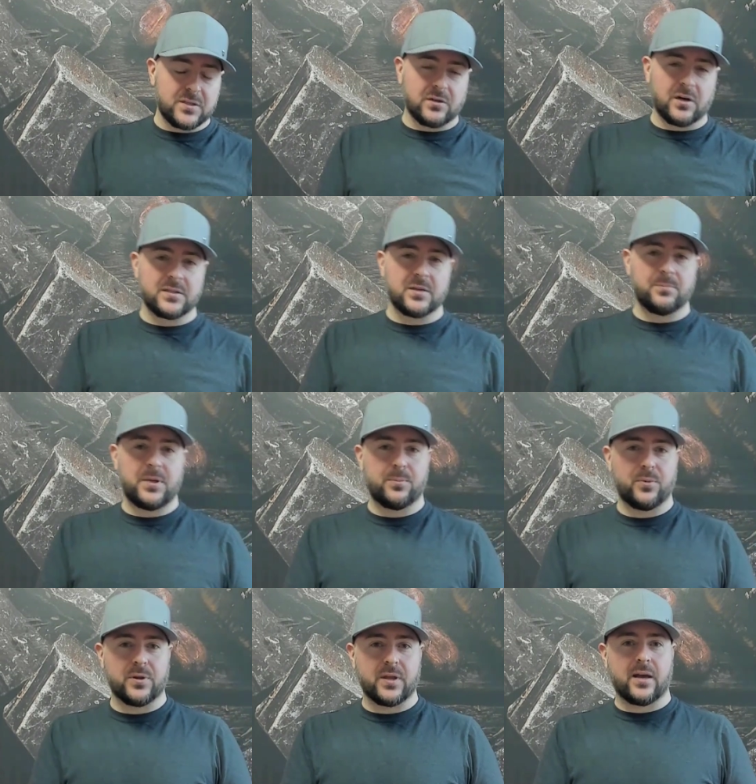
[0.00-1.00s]
There are some
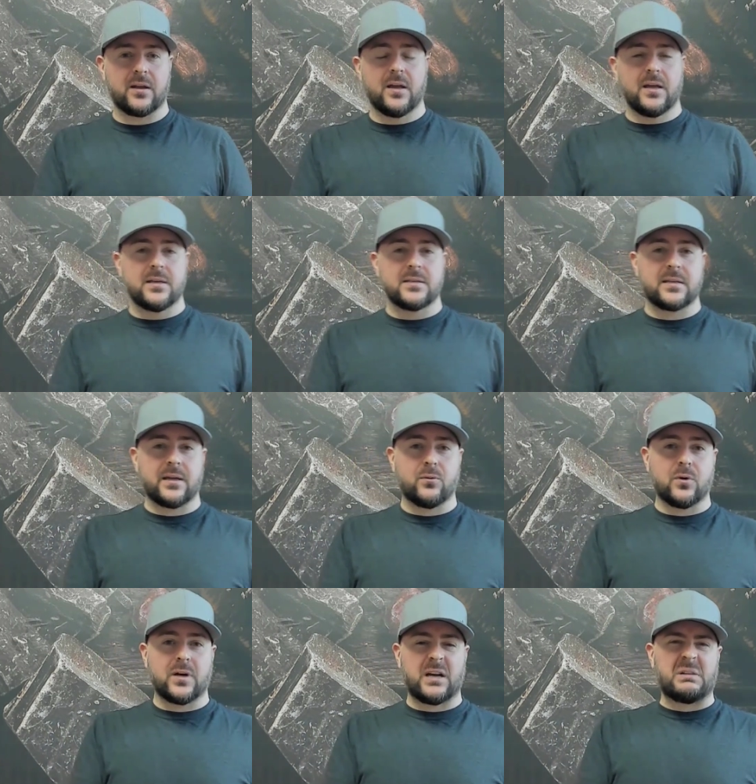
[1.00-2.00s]
people that say,
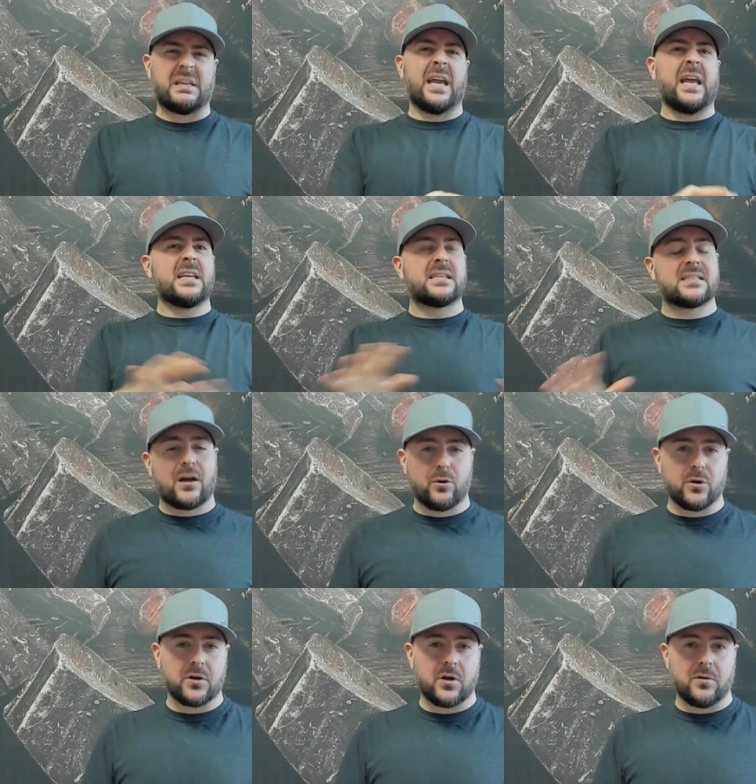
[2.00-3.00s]
well, I don't like any
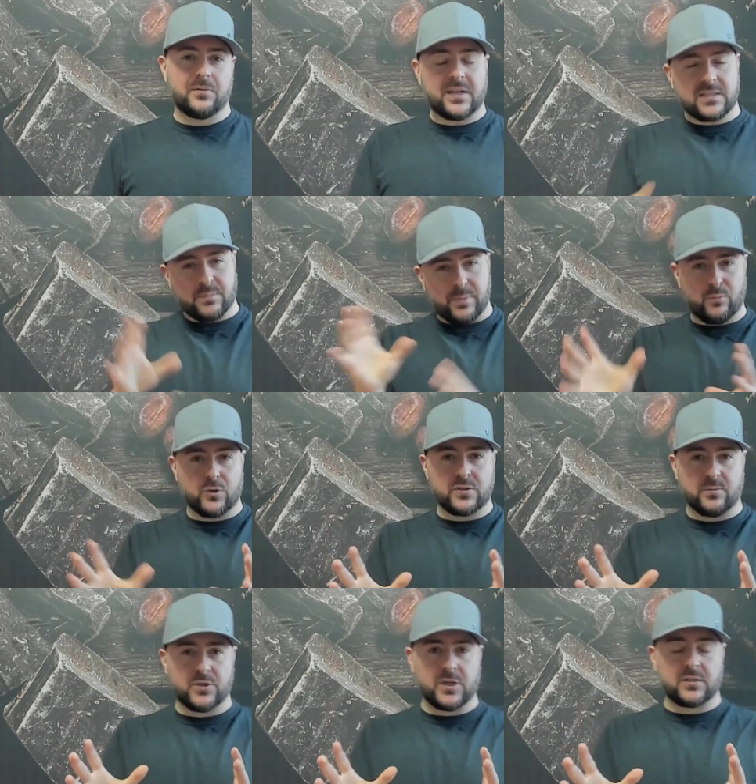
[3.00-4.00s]
sour at all. That's a bit more
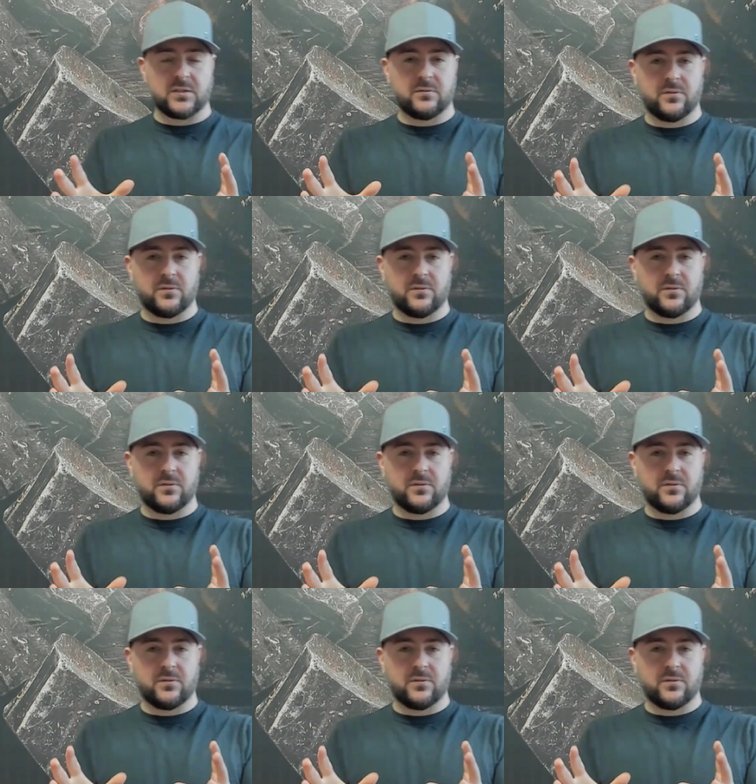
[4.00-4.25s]
subjective.